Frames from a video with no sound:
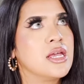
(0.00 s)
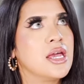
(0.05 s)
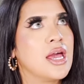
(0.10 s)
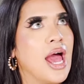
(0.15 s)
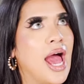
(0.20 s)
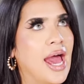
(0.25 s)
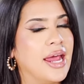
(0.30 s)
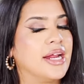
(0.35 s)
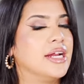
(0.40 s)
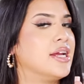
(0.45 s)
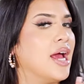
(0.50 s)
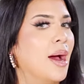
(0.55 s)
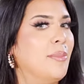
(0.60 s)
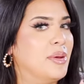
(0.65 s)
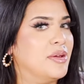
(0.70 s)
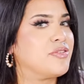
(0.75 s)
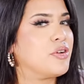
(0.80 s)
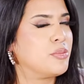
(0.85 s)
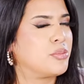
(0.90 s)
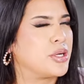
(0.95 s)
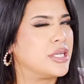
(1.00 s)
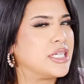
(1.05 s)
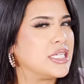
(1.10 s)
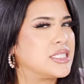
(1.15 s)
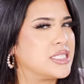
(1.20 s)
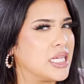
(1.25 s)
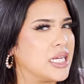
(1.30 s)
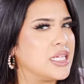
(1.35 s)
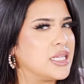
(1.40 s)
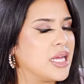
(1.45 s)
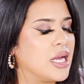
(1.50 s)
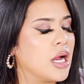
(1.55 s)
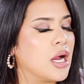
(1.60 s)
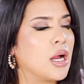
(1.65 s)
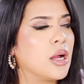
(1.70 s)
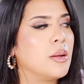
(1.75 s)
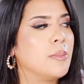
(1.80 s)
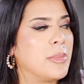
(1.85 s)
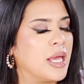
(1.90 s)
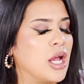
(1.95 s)
had it not been for Brenda sitting
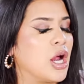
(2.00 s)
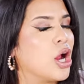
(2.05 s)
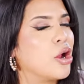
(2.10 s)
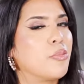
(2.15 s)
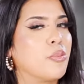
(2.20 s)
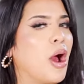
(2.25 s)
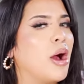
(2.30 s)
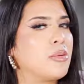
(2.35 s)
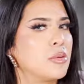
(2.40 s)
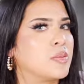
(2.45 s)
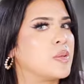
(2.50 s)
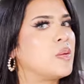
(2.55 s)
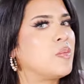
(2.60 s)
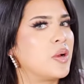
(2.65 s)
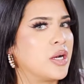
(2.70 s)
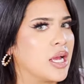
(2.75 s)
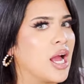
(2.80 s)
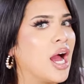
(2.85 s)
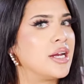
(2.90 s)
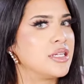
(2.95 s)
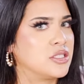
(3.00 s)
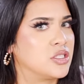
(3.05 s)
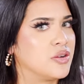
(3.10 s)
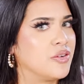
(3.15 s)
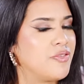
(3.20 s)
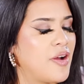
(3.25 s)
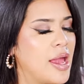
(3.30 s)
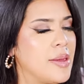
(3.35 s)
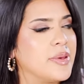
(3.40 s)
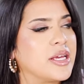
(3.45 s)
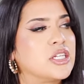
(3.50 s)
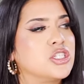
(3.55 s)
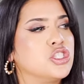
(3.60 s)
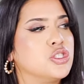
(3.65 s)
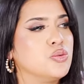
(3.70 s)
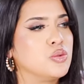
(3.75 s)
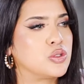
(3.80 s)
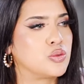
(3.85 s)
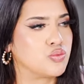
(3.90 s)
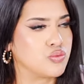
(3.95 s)
there, me and her probably would have gotten into a fight because she
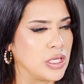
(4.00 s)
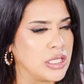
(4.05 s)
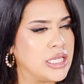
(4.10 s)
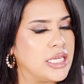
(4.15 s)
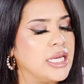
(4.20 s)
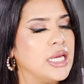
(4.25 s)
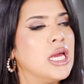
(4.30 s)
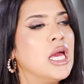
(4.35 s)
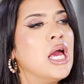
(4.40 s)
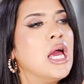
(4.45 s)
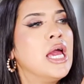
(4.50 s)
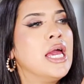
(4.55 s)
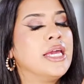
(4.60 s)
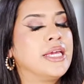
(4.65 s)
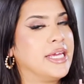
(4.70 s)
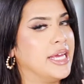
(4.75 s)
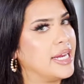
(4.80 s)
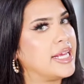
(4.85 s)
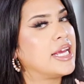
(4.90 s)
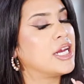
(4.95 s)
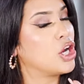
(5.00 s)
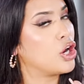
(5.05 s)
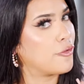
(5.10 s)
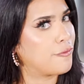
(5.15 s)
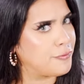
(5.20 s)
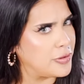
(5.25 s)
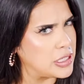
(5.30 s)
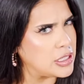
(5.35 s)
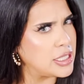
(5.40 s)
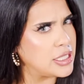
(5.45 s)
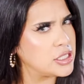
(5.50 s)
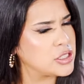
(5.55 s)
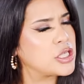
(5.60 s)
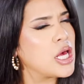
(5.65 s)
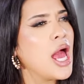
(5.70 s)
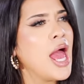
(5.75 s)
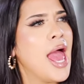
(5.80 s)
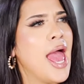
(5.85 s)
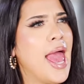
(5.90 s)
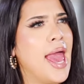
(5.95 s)
was really getting in her feelings
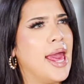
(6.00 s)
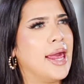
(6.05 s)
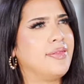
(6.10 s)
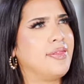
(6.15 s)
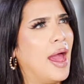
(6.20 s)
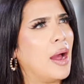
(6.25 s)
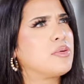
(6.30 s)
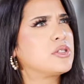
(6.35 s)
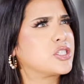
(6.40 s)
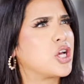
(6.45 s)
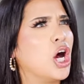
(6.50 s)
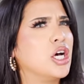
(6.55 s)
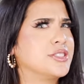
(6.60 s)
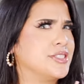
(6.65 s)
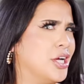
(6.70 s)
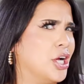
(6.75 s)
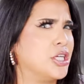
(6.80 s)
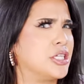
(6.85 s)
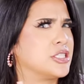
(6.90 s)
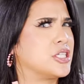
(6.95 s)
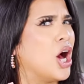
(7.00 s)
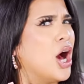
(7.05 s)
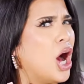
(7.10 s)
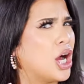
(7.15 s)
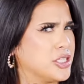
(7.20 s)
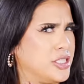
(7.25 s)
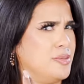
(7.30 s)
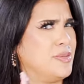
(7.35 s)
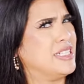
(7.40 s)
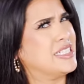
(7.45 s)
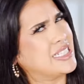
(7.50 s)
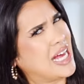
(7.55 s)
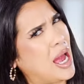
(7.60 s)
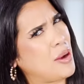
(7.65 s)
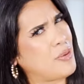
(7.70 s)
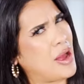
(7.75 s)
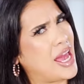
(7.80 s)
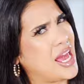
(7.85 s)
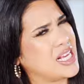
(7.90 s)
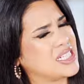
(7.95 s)
and that was causing her to talk to me
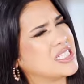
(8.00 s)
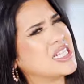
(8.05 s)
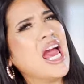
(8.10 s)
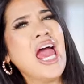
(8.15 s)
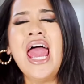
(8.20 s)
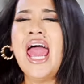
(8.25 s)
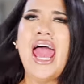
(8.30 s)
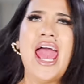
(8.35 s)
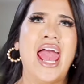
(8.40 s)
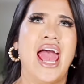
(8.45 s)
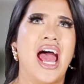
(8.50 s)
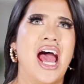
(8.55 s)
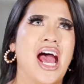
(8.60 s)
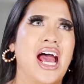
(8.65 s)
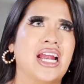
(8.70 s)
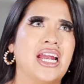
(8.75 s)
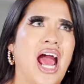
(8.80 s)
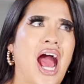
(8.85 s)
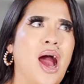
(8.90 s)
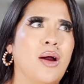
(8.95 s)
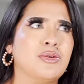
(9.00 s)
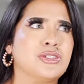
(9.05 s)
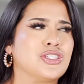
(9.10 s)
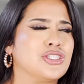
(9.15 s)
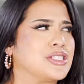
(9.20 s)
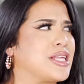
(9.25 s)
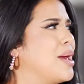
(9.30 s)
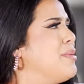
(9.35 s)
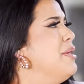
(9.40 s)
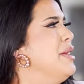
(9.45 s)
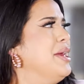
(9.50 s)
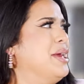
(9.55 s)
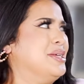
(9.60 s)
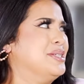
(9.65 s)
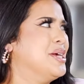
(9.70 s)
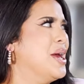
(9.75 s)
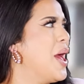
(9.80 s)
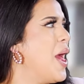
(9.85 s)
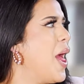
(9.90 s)
sideways. And I was just like, man,